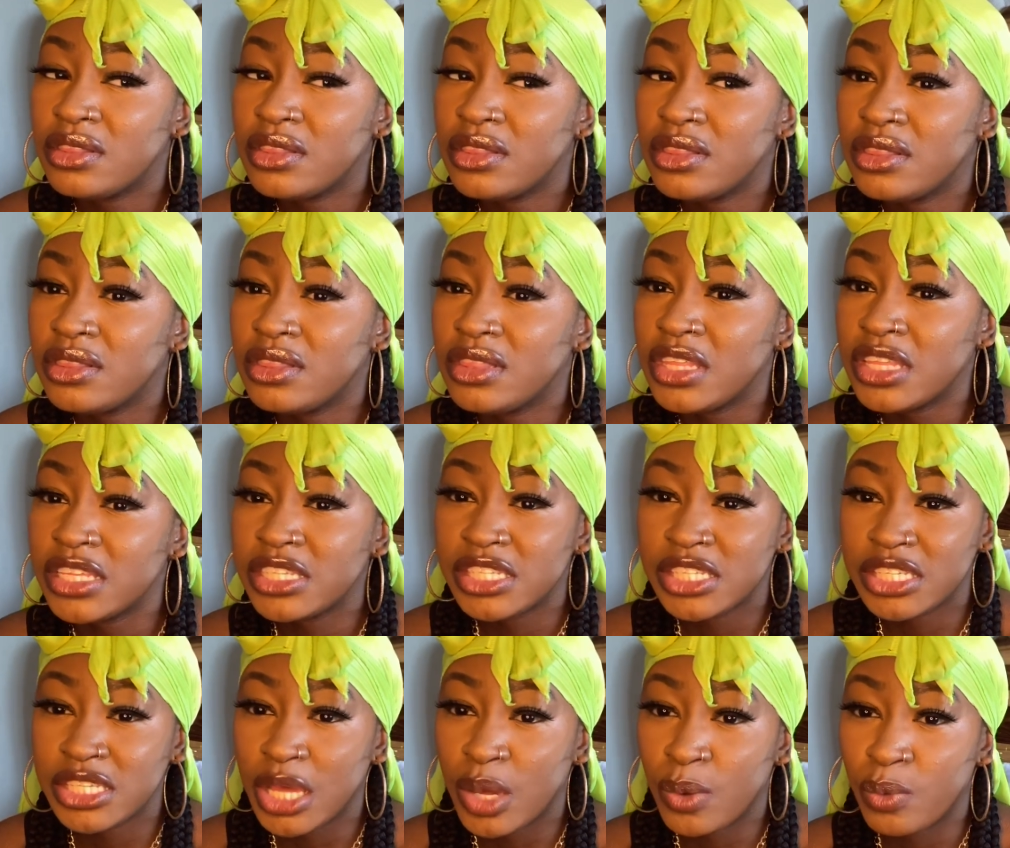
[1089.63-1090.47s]

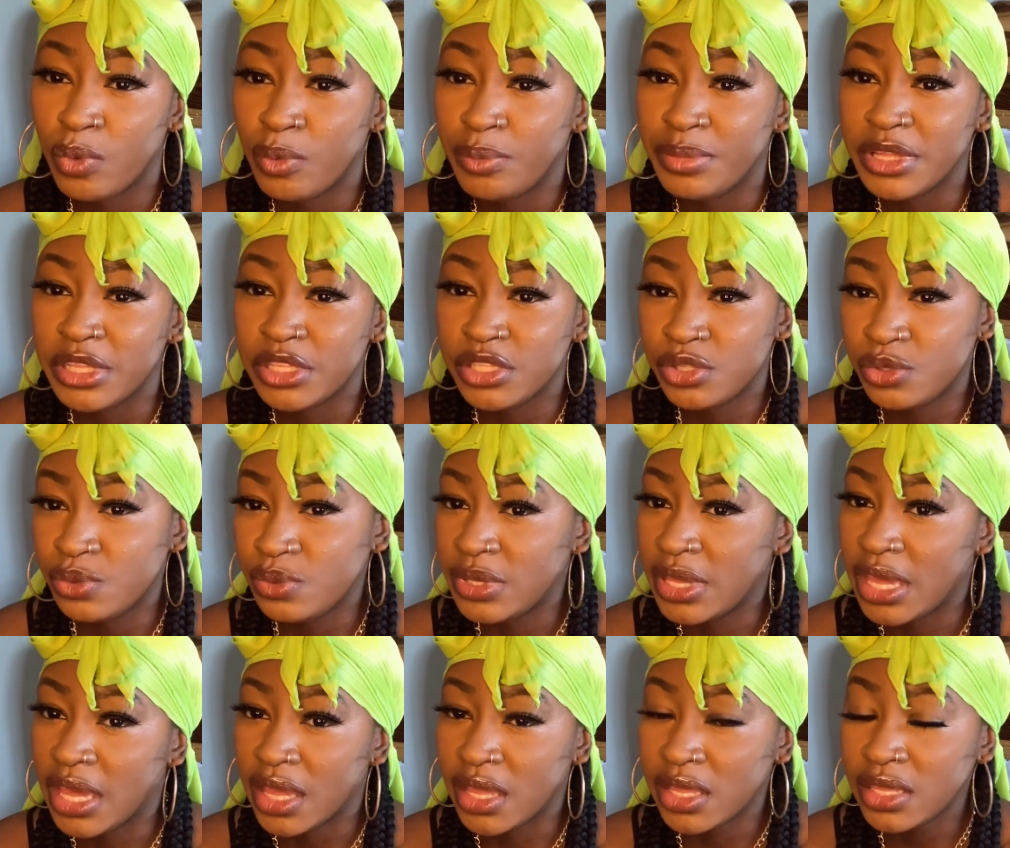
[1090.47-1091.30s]
This year will be 2
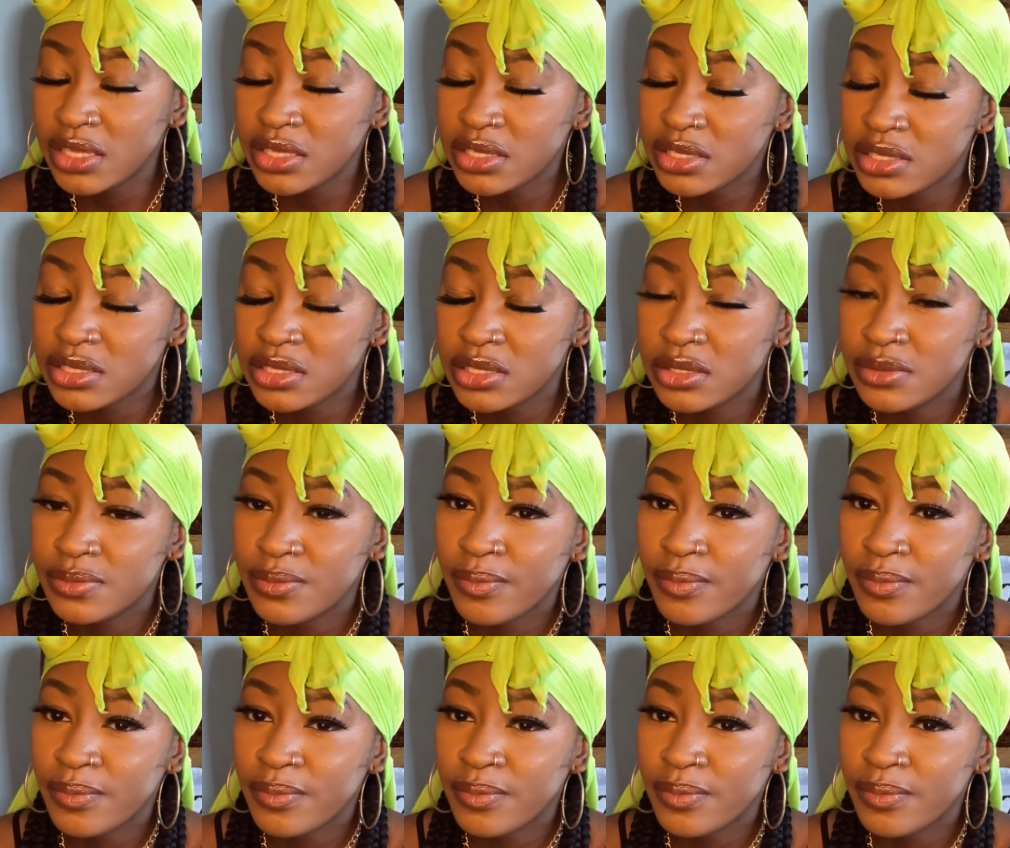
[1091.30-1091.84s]
years.